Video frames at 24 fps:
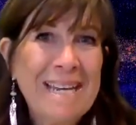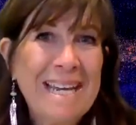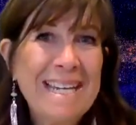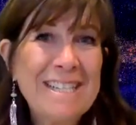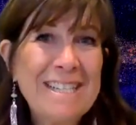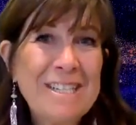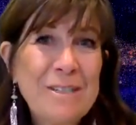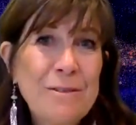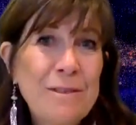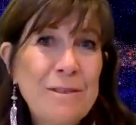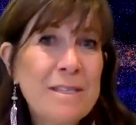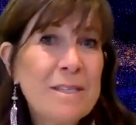I
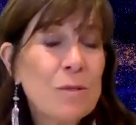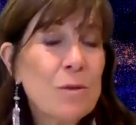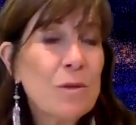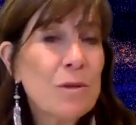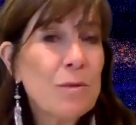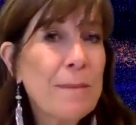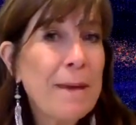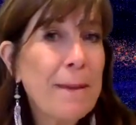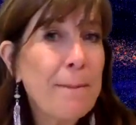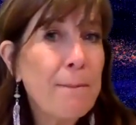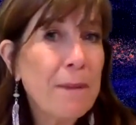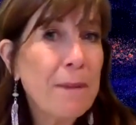do this
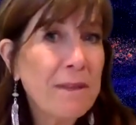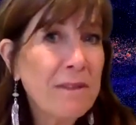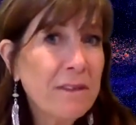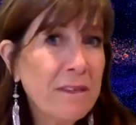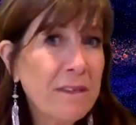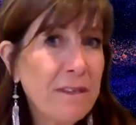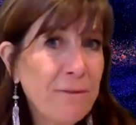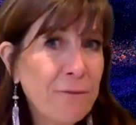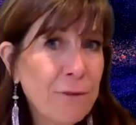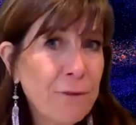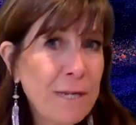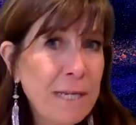with my
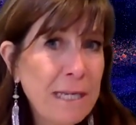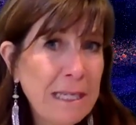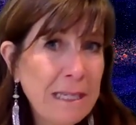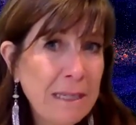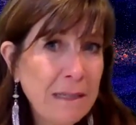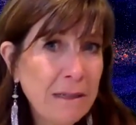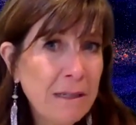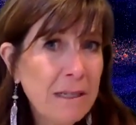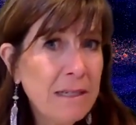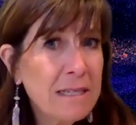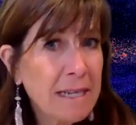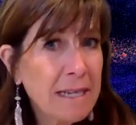monthly free
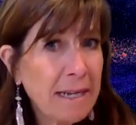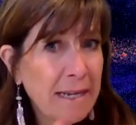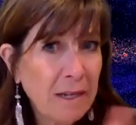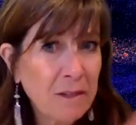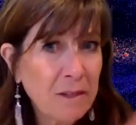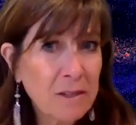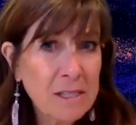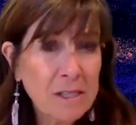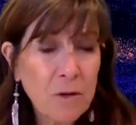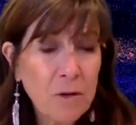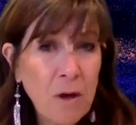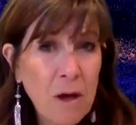healings. I
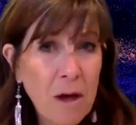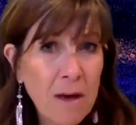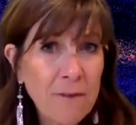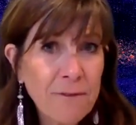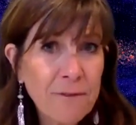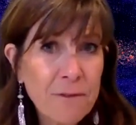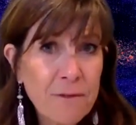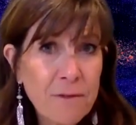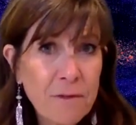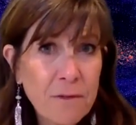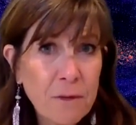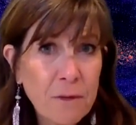also
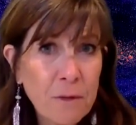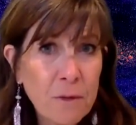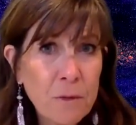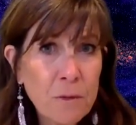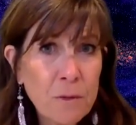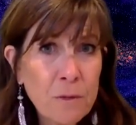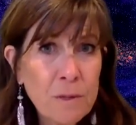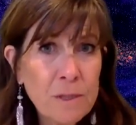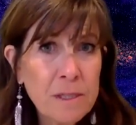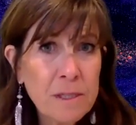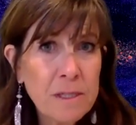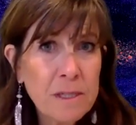offer
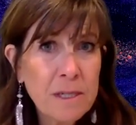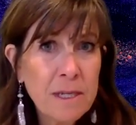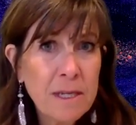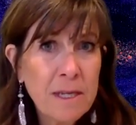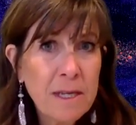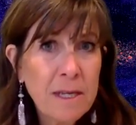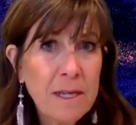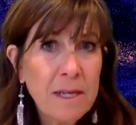those.